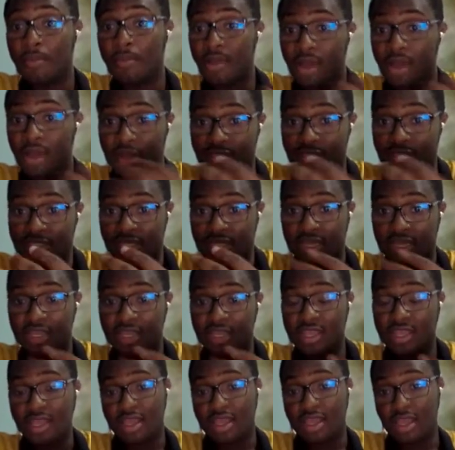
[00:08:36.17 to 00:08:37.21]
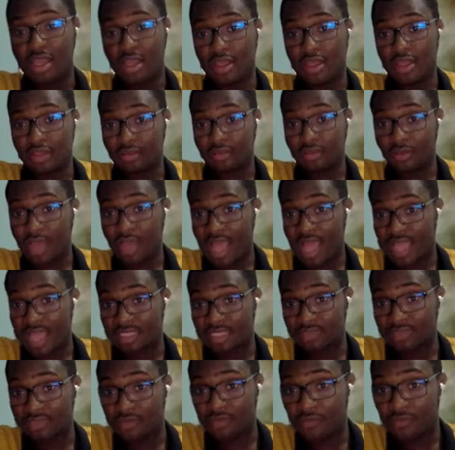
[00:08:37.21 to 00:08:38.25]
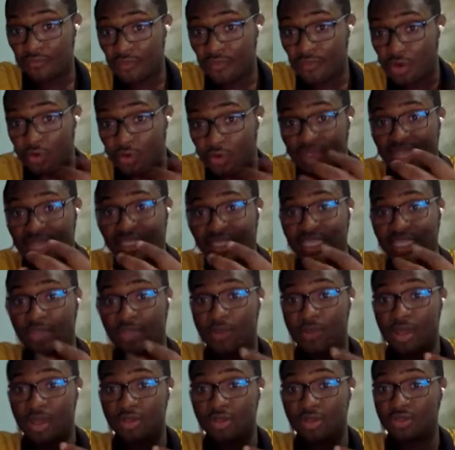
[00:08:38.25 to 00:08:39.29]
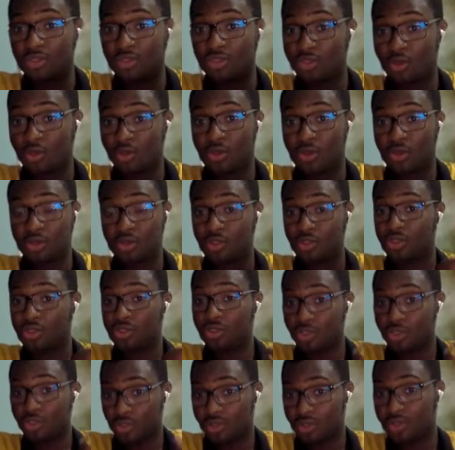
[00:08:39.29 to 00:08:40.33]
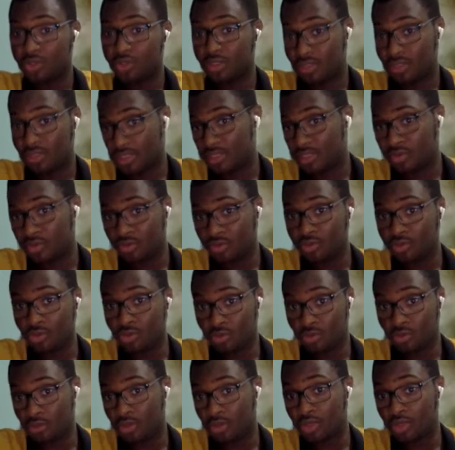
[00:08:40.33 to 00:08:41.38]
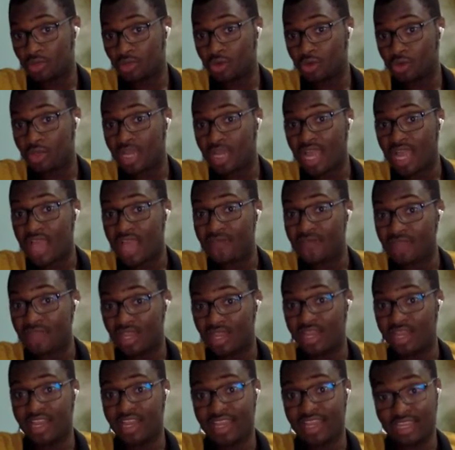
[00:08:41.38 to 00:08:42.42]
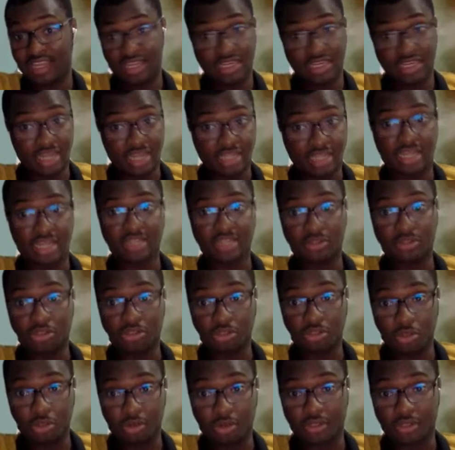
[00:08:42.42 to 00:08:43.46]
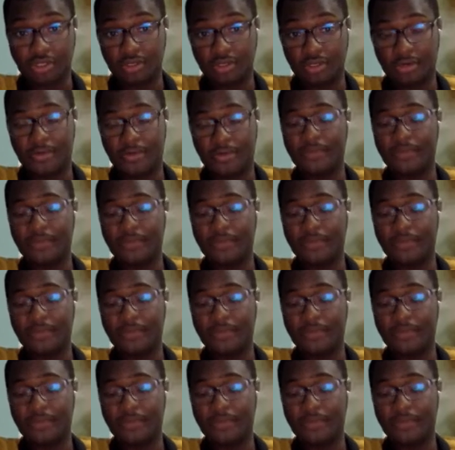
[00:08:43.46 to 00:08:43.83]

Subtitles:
blood as the flow that he wants. So you're gonna have a stroke.